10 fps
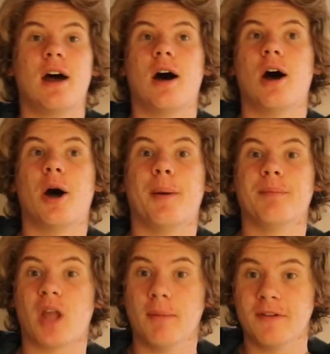
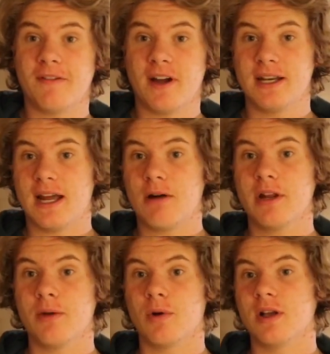Come to find
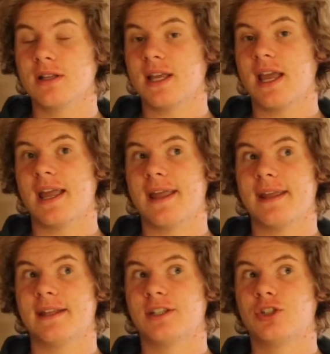out, it was
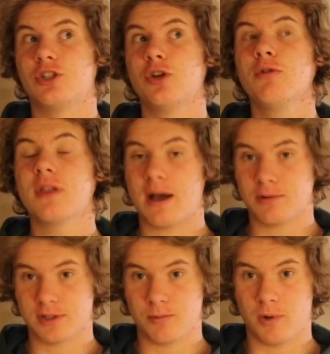a
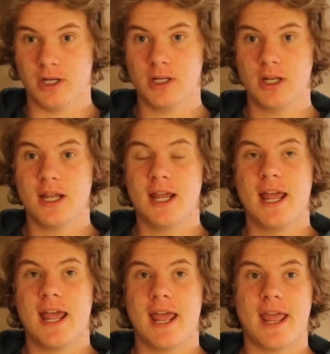2001,
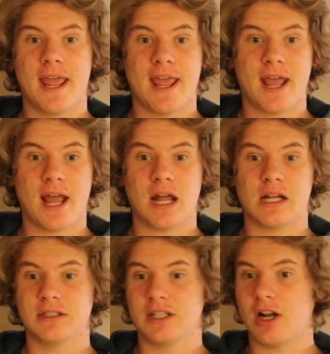
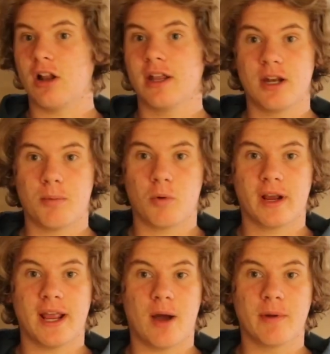and it all ended up
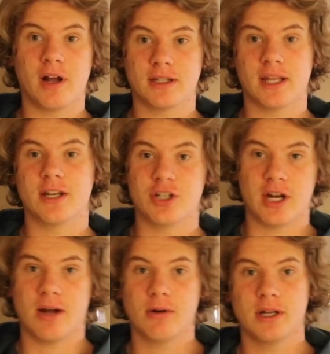working out. We got the engine
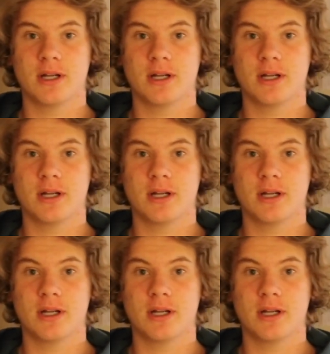out.